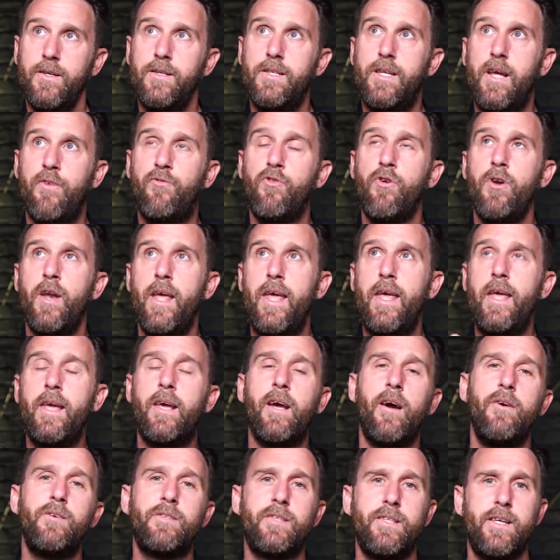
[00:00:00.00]
different
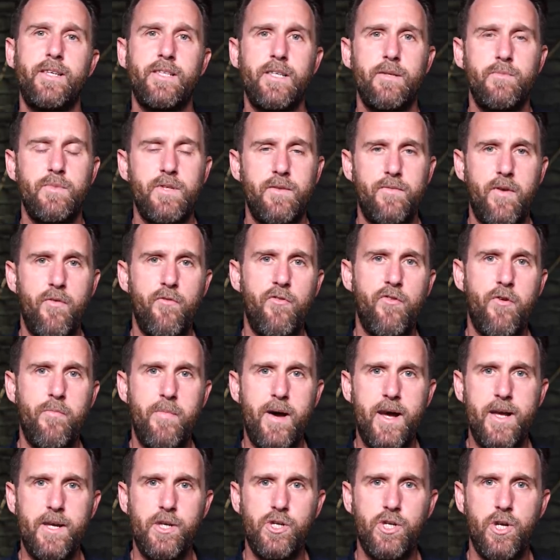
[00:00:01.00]
ecosystems of
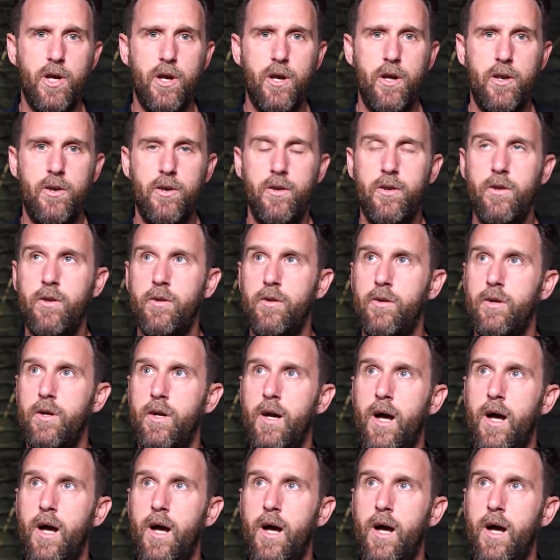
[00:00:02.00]
information,